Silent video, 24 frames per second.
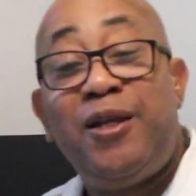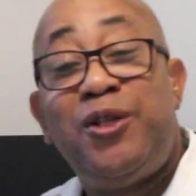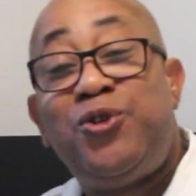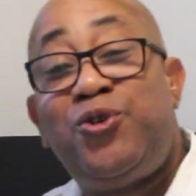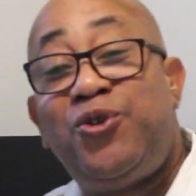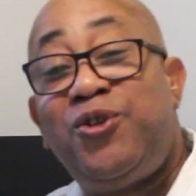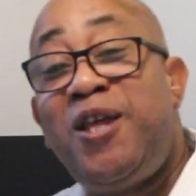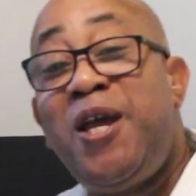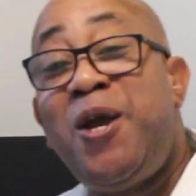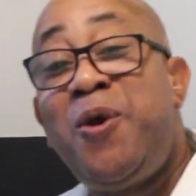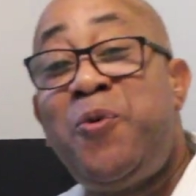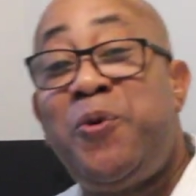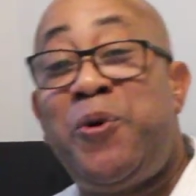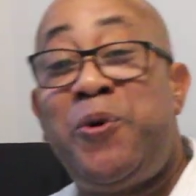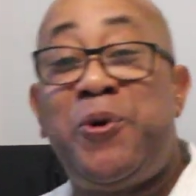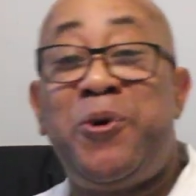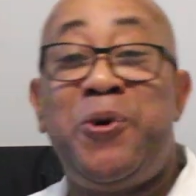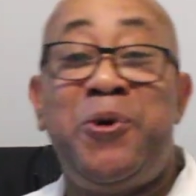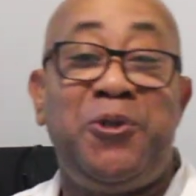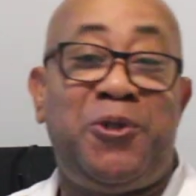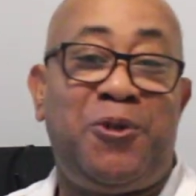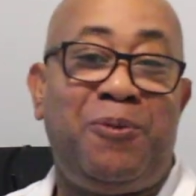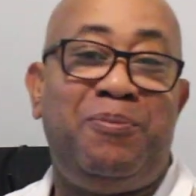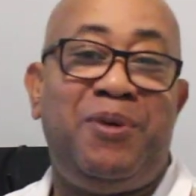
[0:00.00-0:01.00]
Today we're
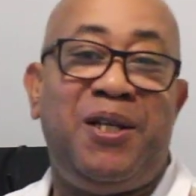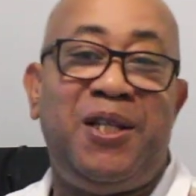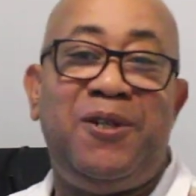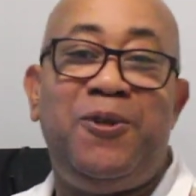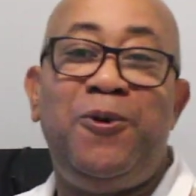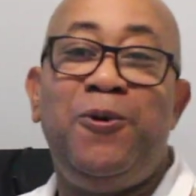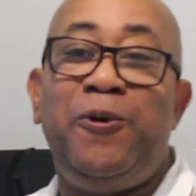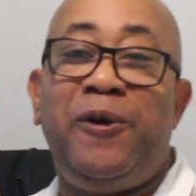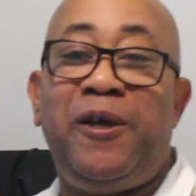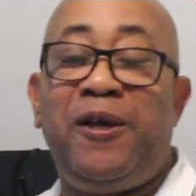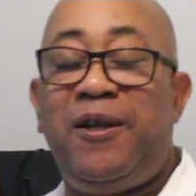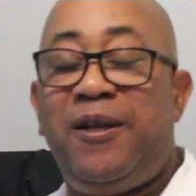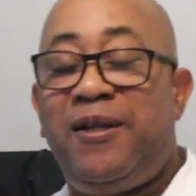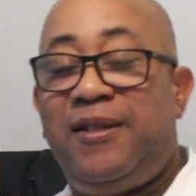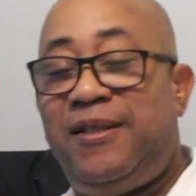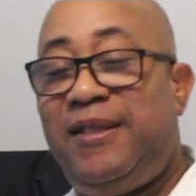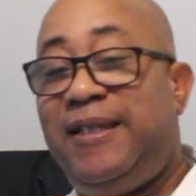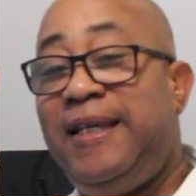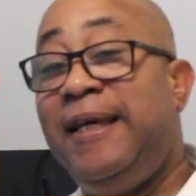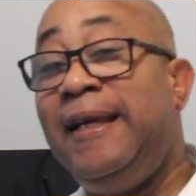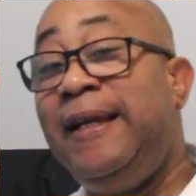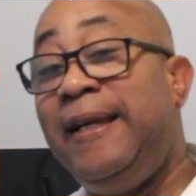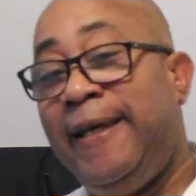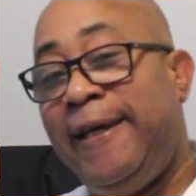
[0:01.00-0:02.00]
going to be
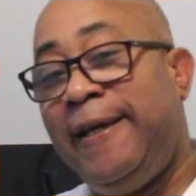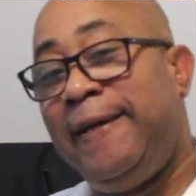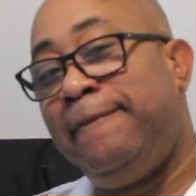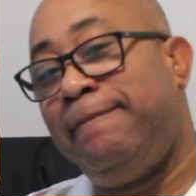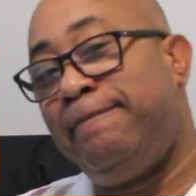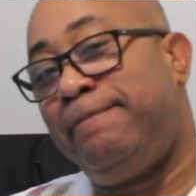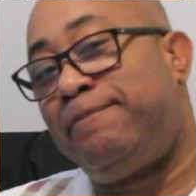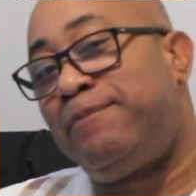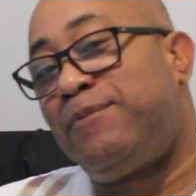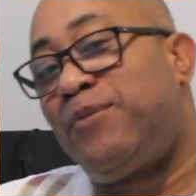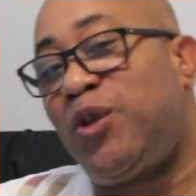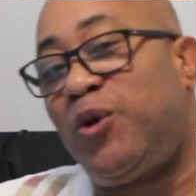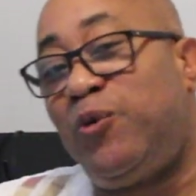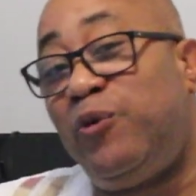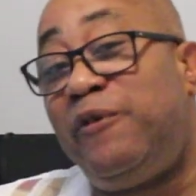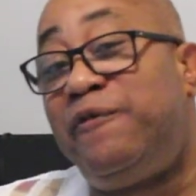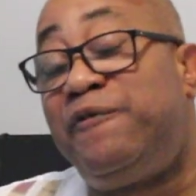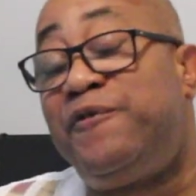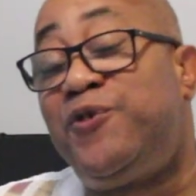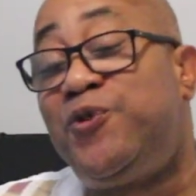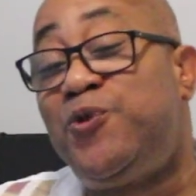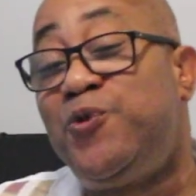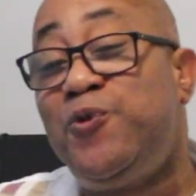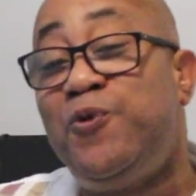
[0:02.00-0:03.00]
dealing
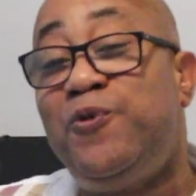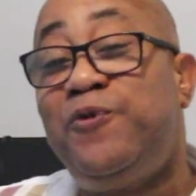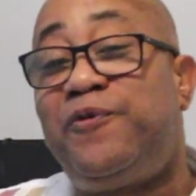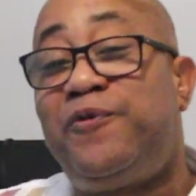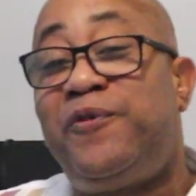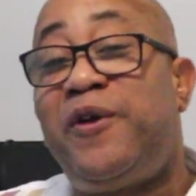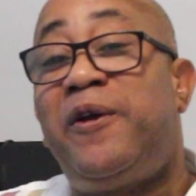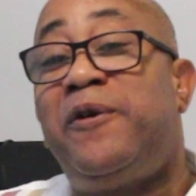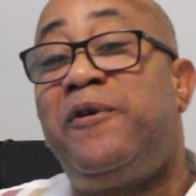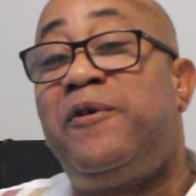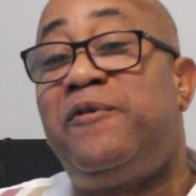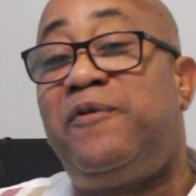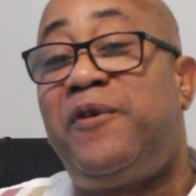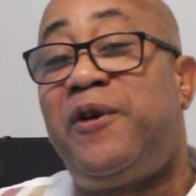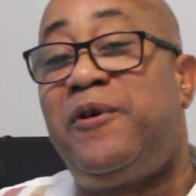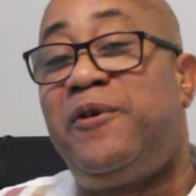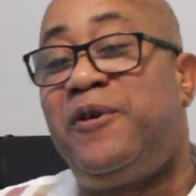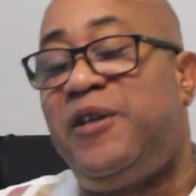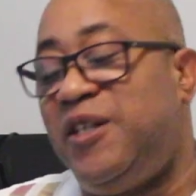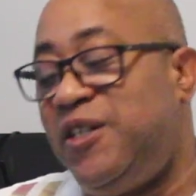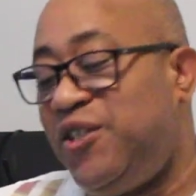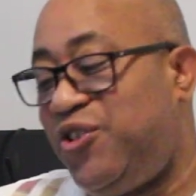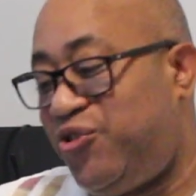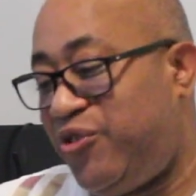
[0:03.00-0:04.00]
with two
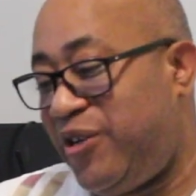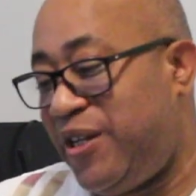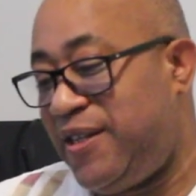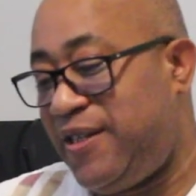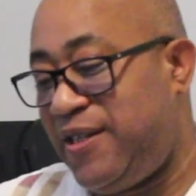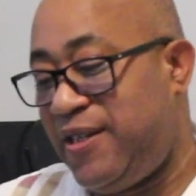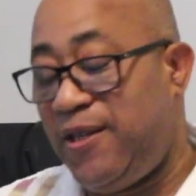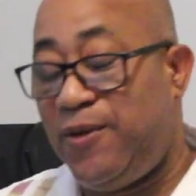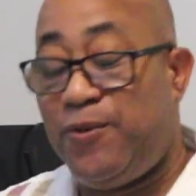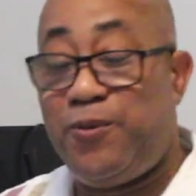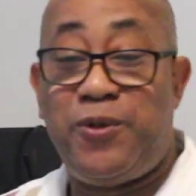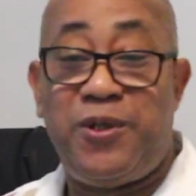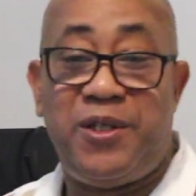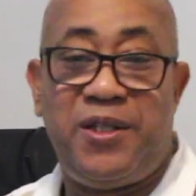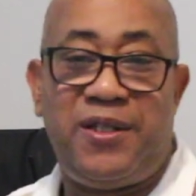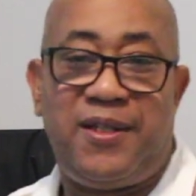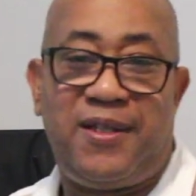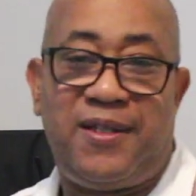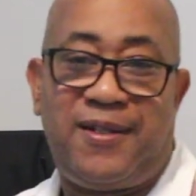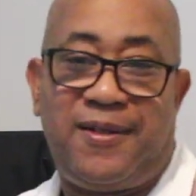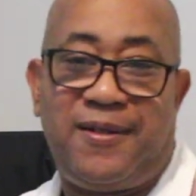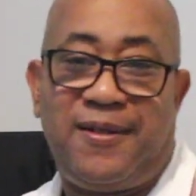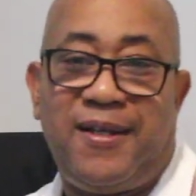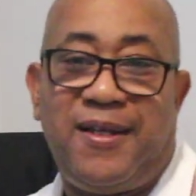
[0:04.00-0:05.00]
very interesting
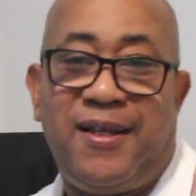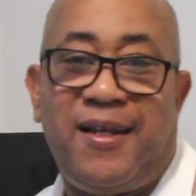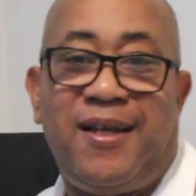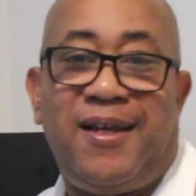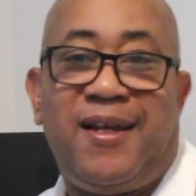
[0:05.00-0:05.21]
words.